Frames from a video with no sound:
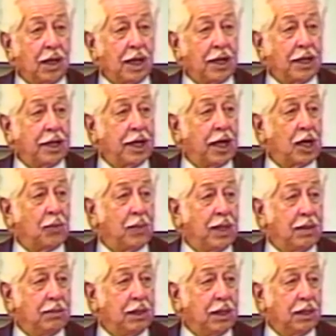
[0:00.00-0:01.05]
and then had her
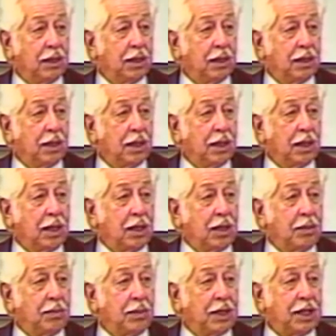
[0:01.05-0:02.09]
baby
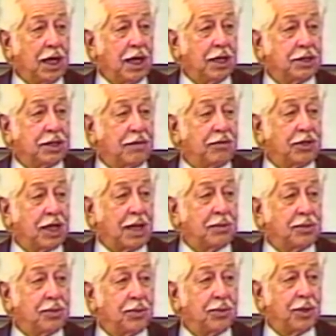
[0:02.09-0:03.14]
because every
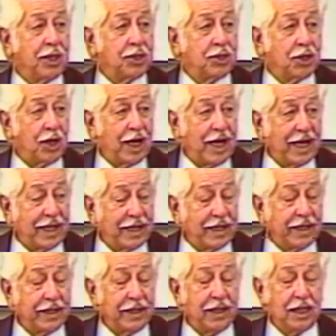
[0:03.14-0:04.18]
time she would raise her
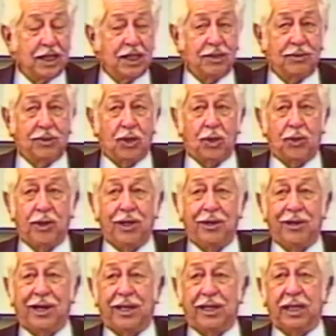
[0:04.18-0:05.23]
head, she would go green
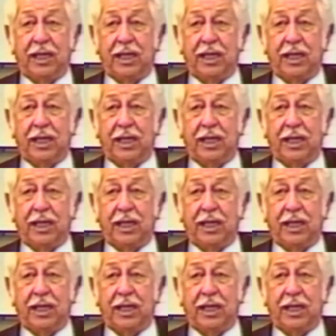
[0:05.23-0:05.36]
around the